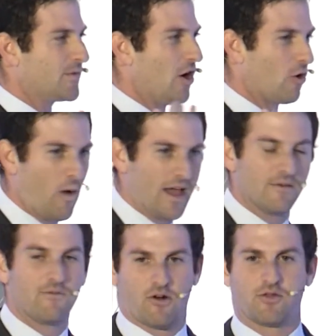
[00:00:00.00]
quite
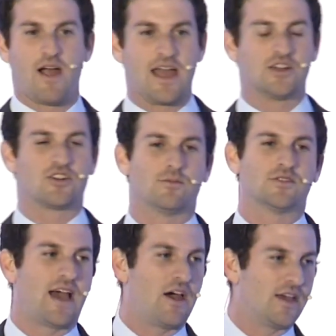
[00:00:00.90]
forthright in terms of
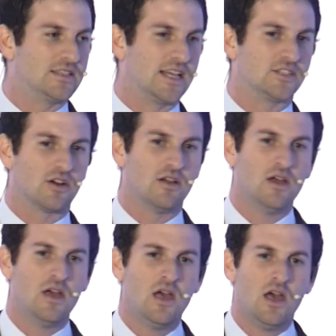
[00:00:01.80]
how they censor.
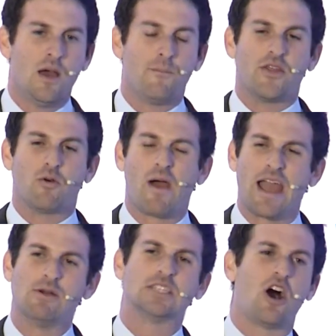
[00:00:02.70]
But the way
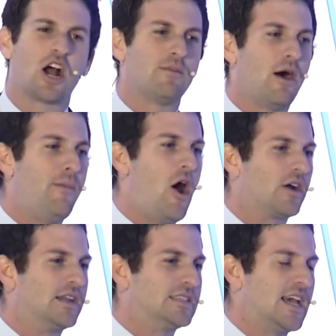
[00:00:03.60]
we talk about
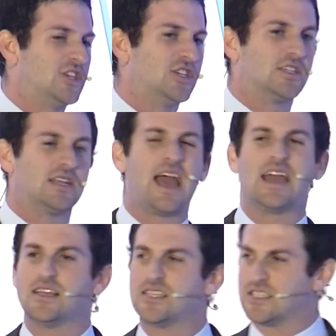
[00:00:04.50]
Balkanization today
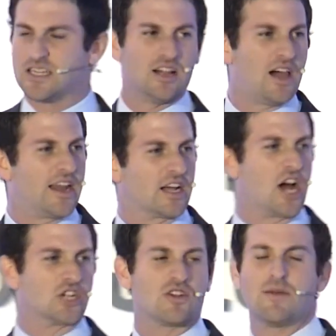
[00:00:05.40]
is still on a
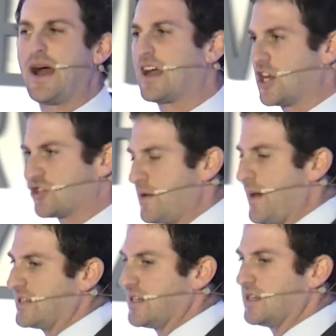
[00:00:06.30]
country-by-country
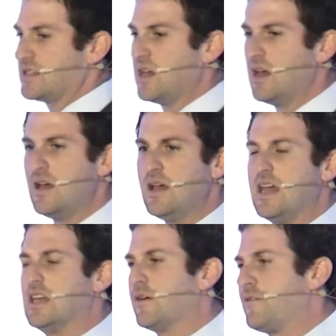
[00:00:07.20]
basis.
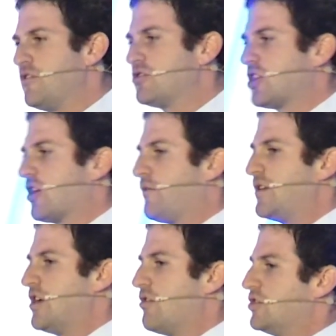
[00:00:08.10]
In the future, if we
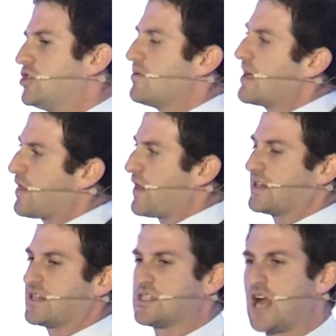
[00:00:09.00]
don't do anything
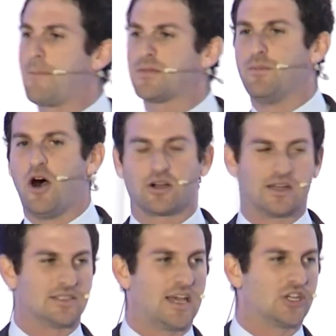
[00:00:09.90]
to stop the
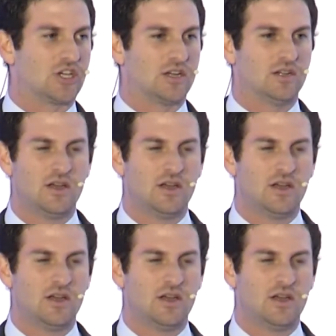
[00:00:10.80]
Balkanization,